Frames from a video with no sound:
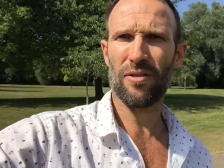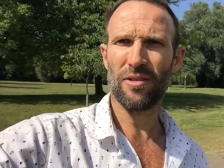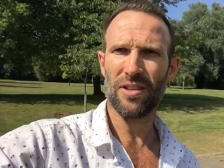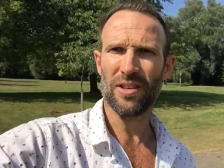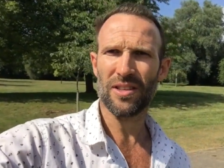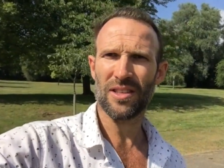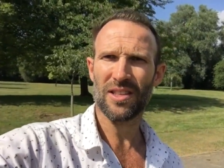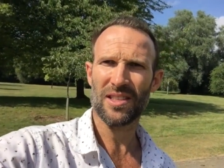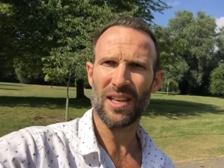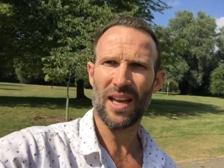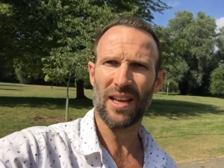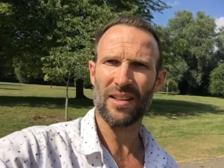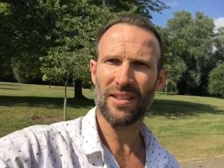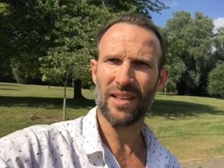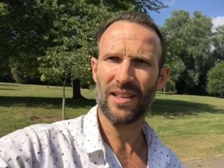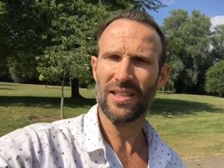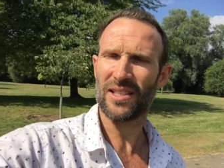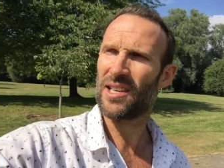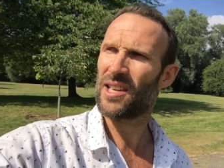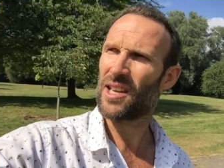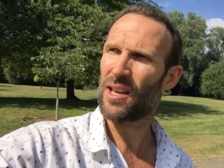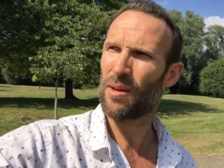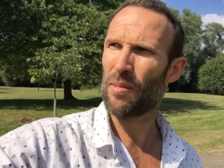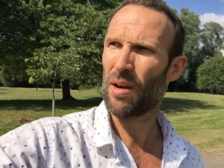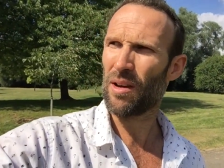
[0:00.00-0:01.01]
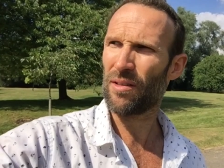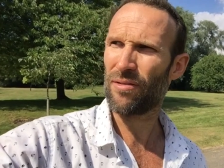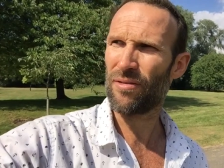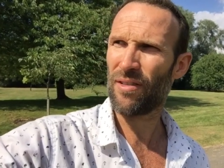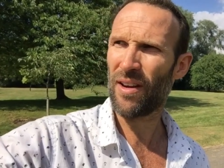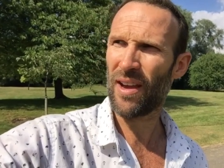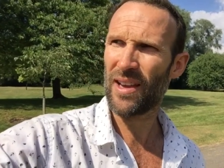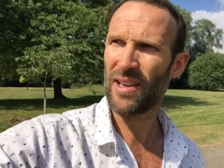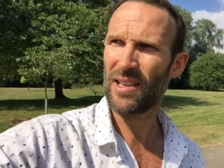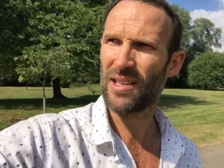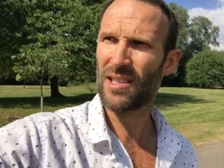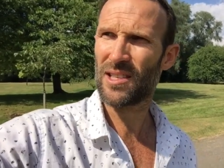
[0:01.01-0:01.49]
for the sun that's hitting my
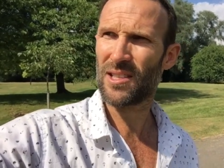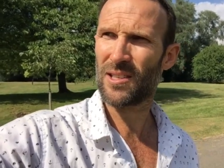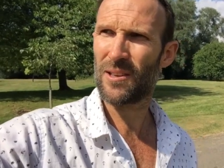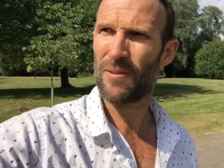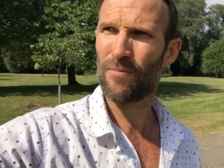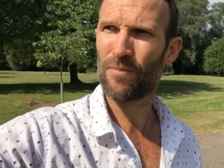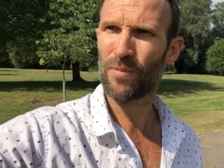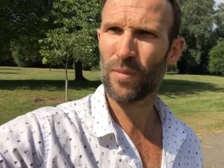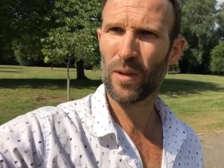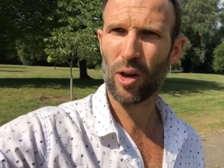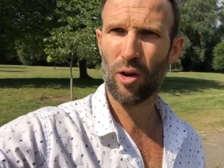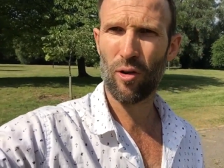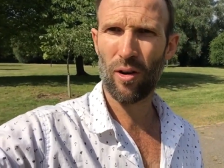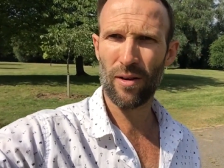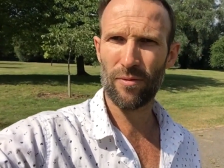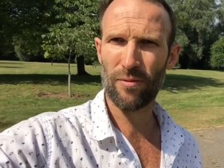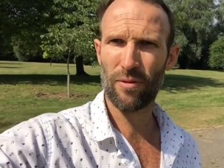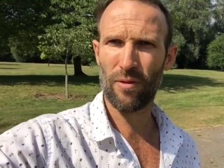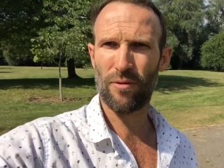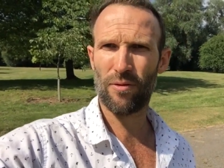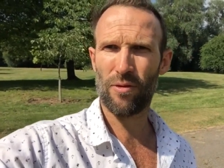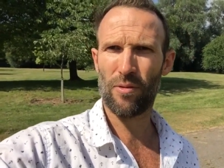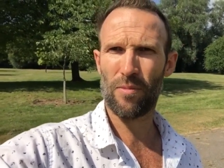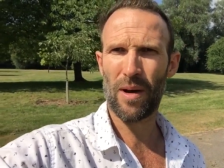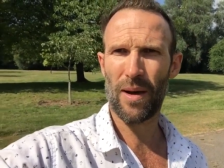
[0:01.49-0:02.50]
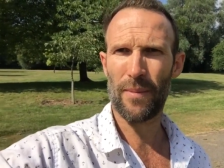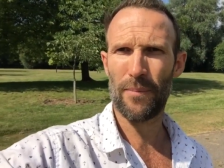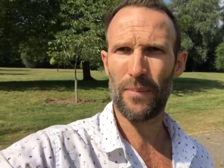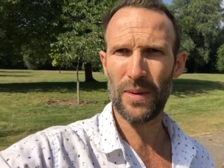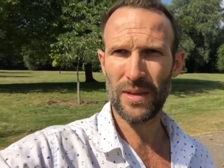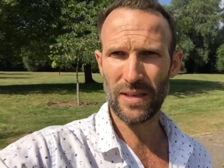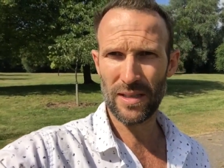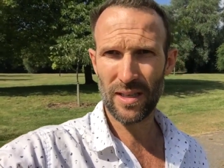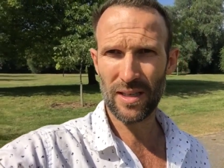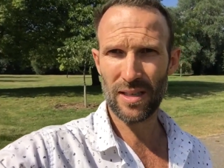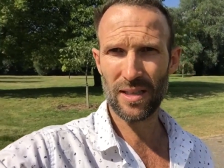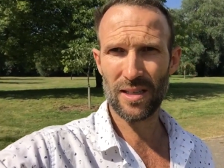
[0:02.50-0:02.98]
face, I'm grateful for my
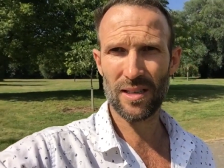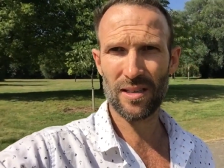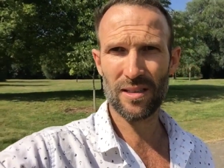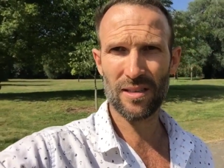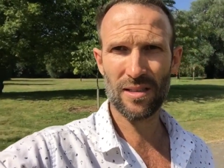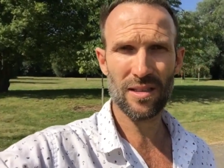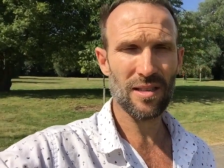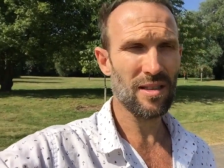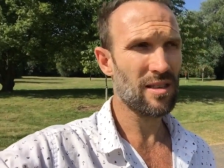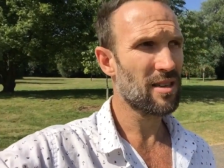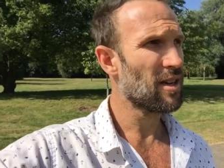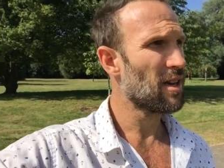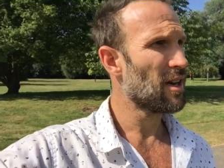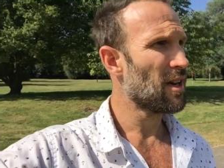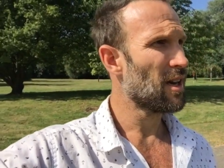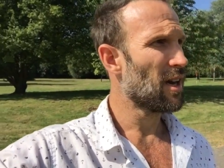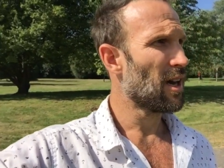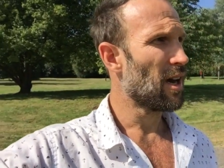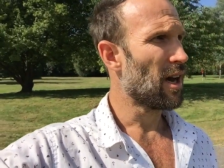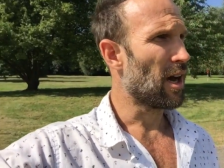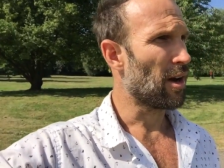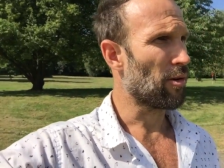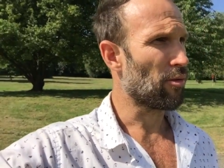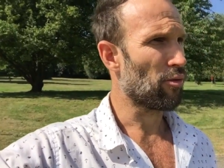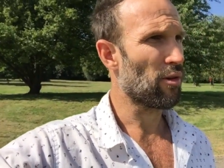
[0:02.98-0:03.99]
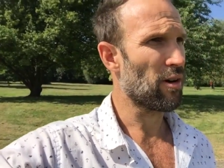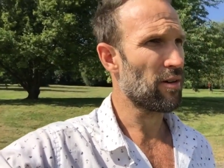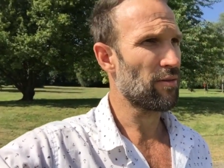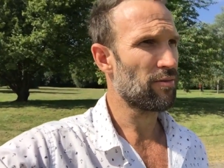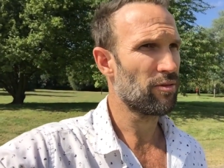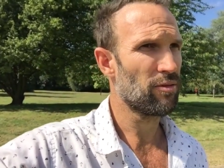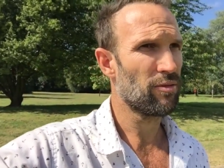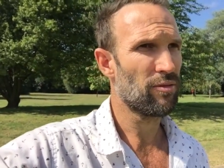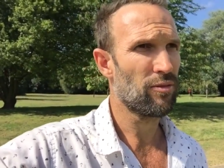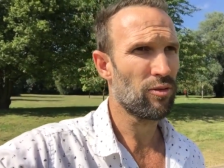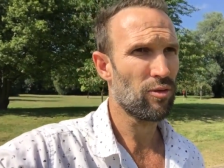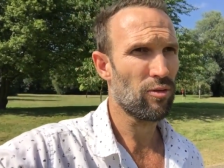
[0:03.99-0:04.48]
businesses, I'm
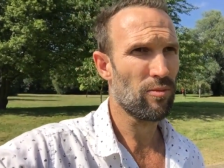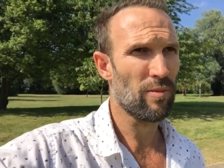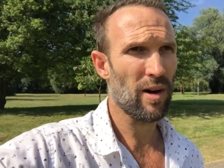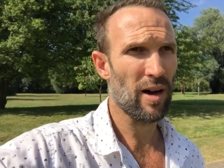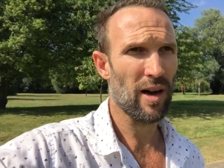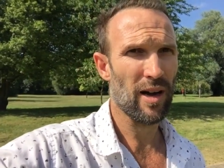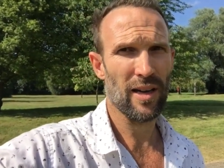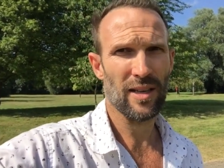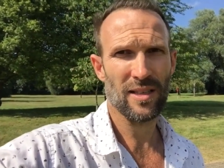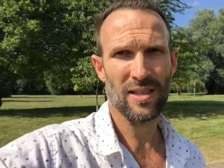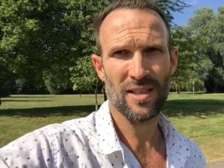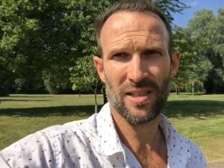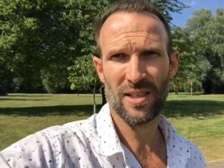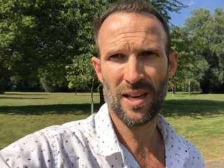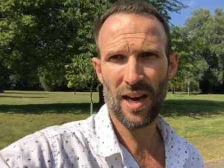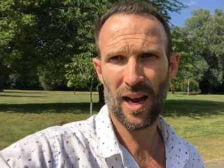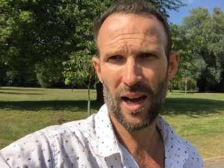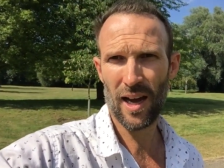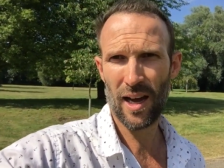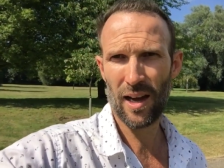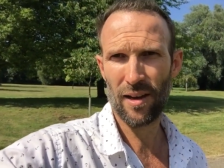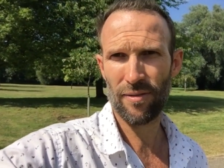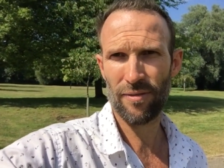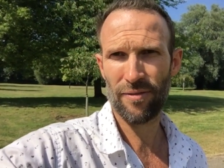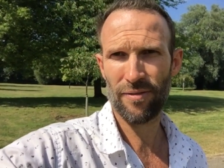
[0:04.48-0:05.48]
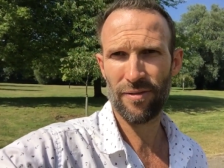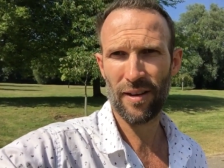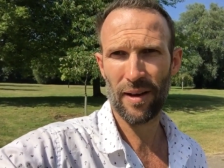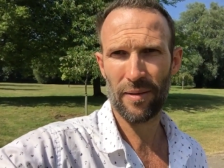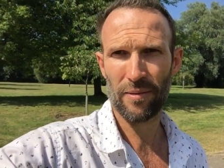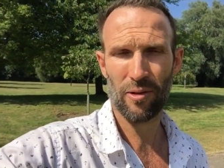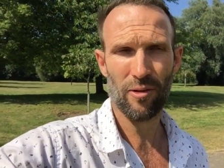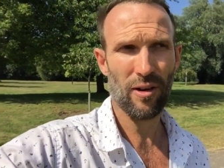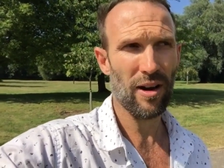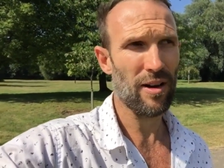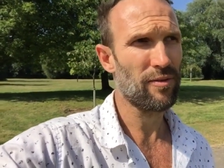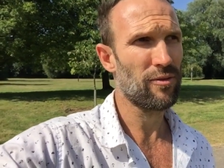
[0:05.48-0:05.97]
grateful for my staff,
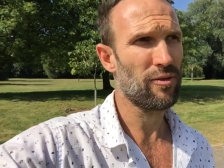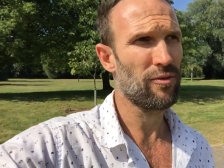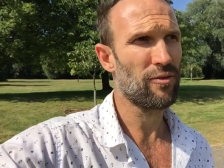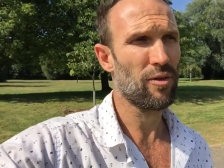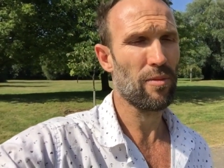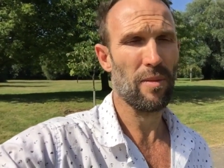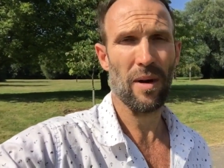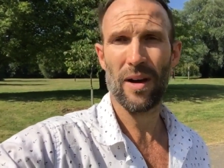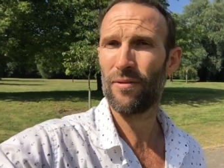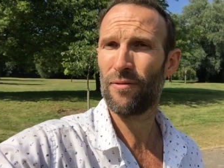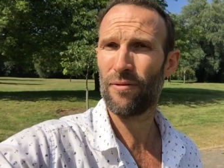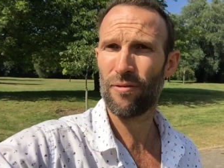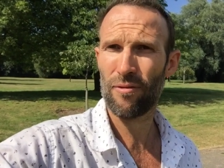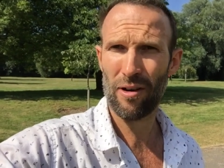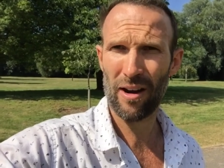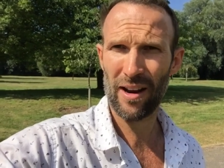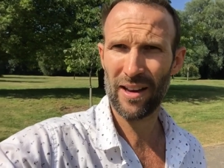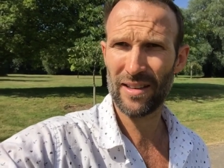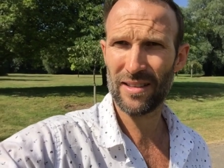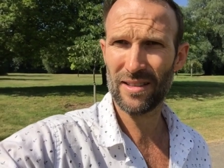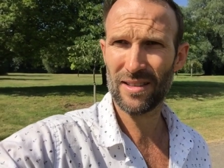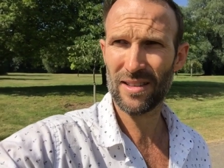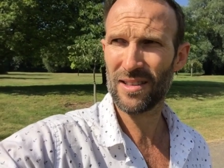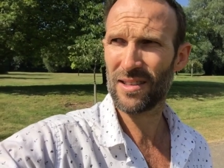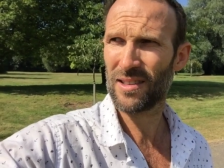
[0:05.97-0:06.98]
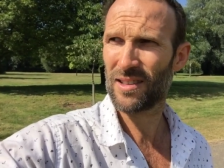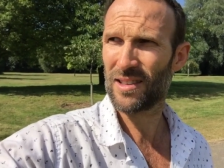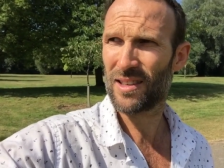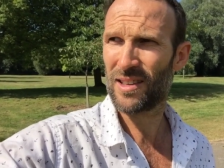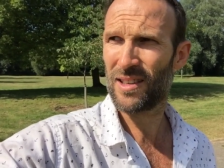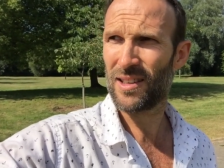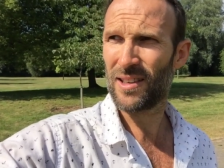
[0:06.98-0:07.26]
I'm grateful for my friends,